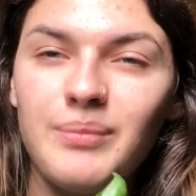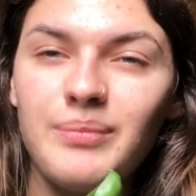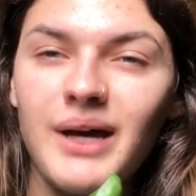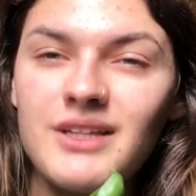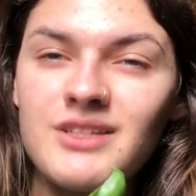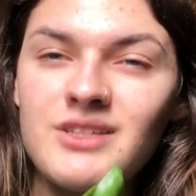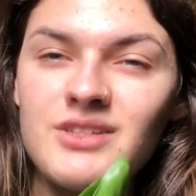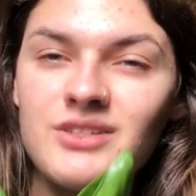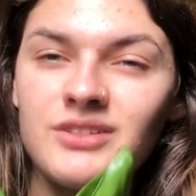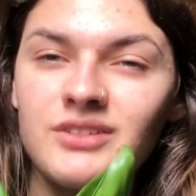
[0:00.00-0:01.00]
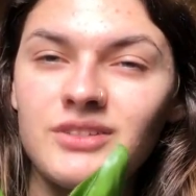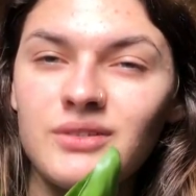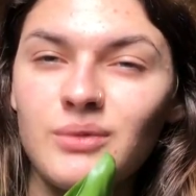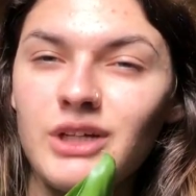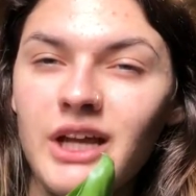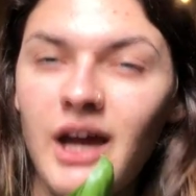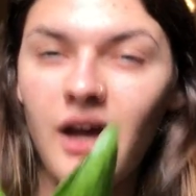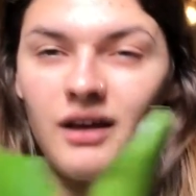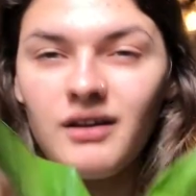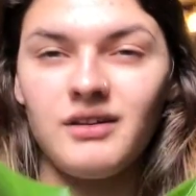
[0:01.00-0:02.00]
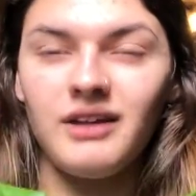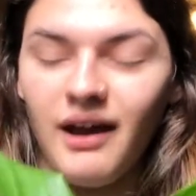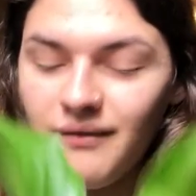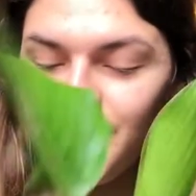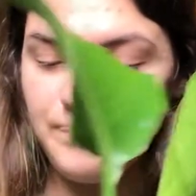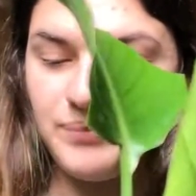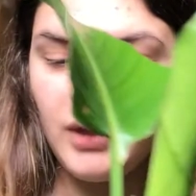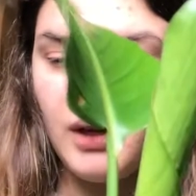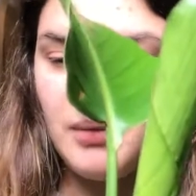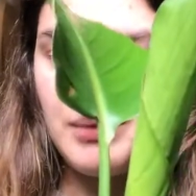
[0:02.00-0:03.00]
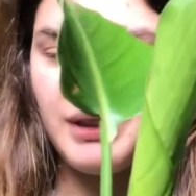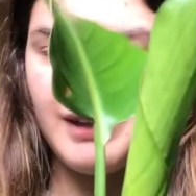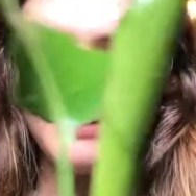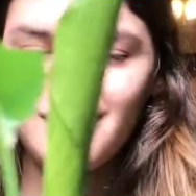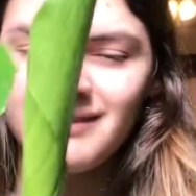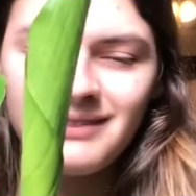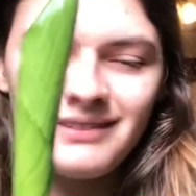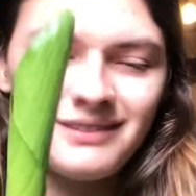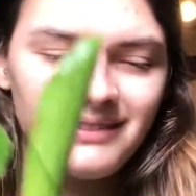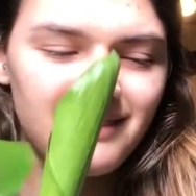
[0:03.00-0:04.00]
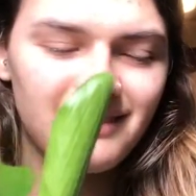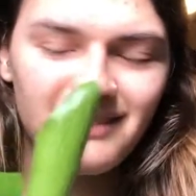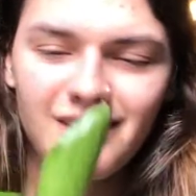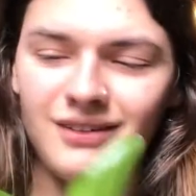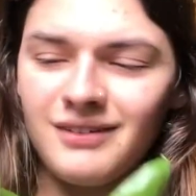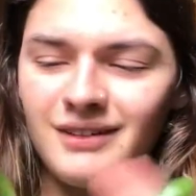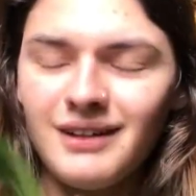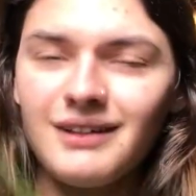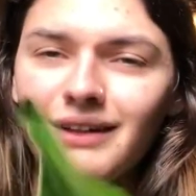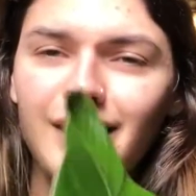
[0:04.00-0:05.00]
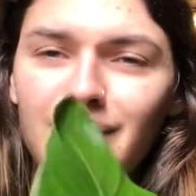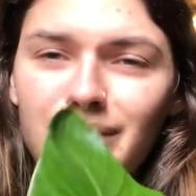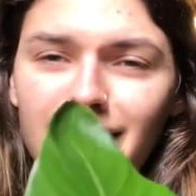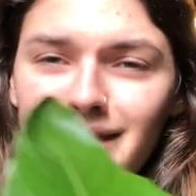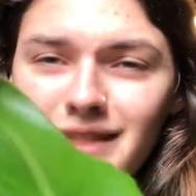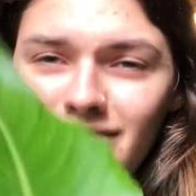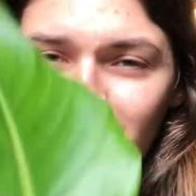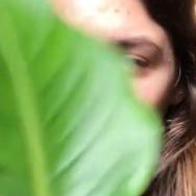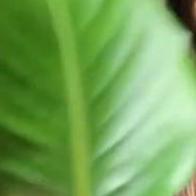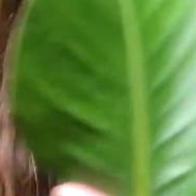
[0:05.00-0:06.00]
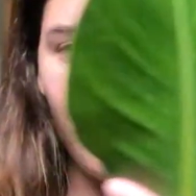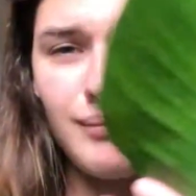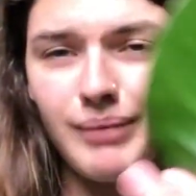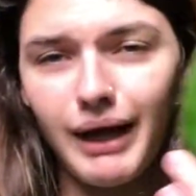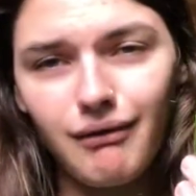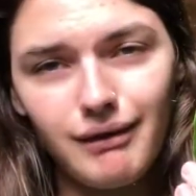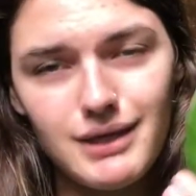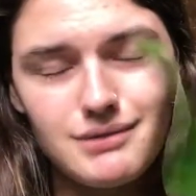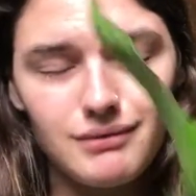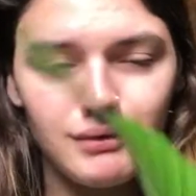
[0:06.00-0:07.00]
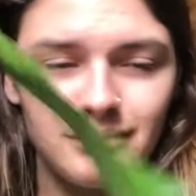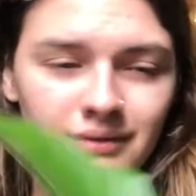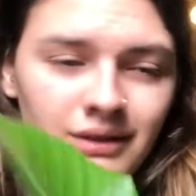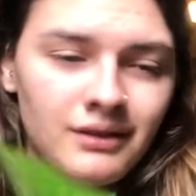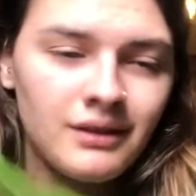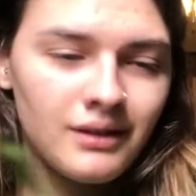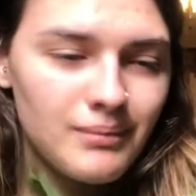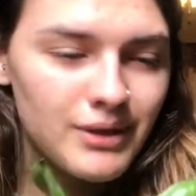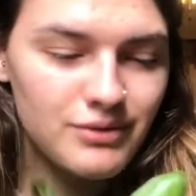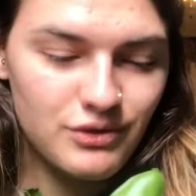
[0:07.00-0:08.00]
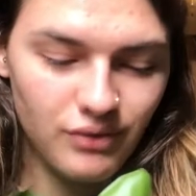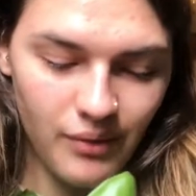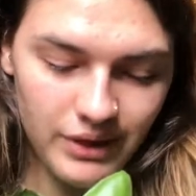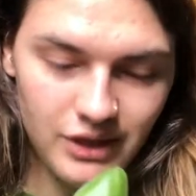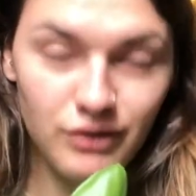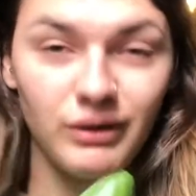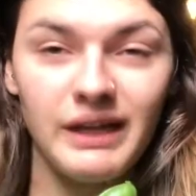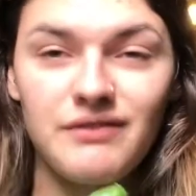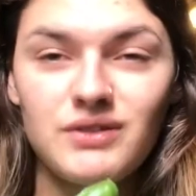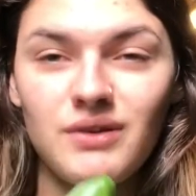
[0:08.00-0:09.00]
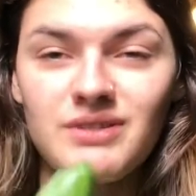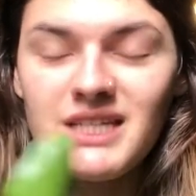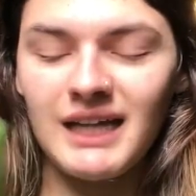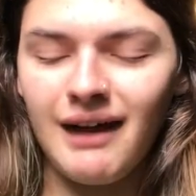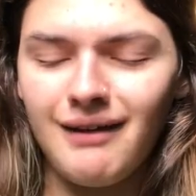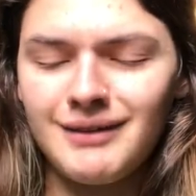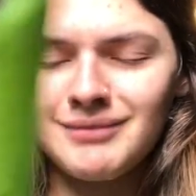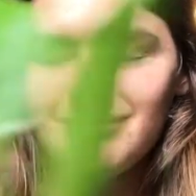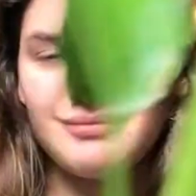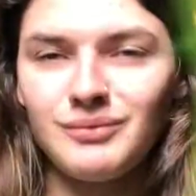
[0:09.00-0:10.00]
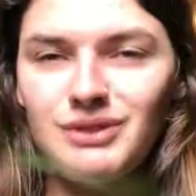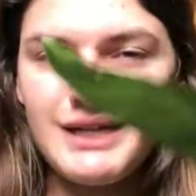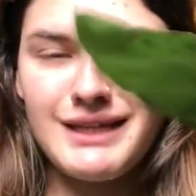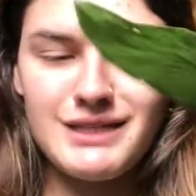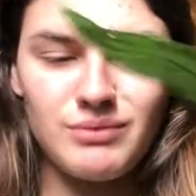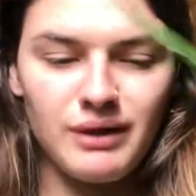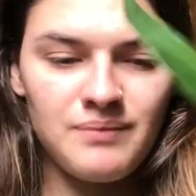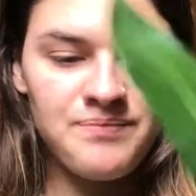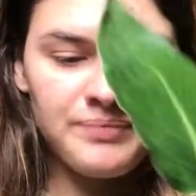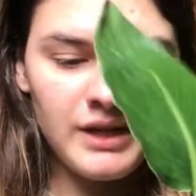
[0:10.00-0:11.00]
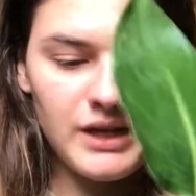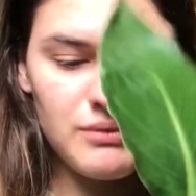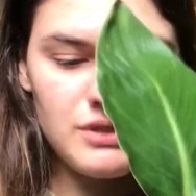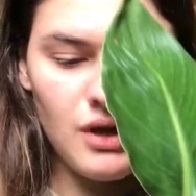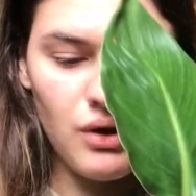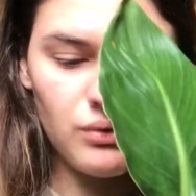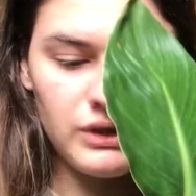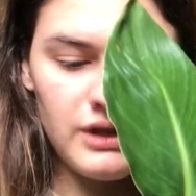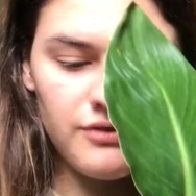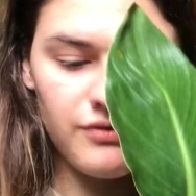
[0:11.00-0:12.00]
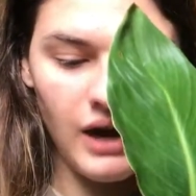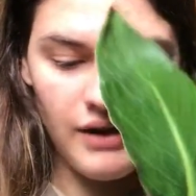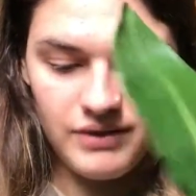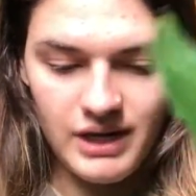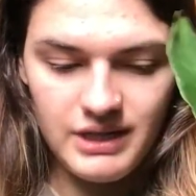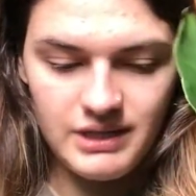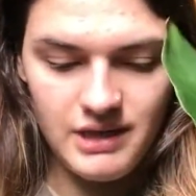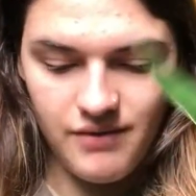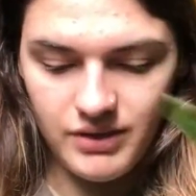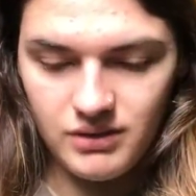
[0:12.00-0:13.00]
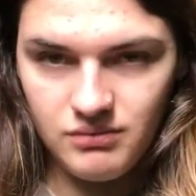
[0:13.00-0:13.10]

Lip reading: best one to get. Yeah. But like, oh, look how pretty this leaf is. Oh my goodness. It was growing a new leaf, so I was like, we'll take this one. And it was only $5.97.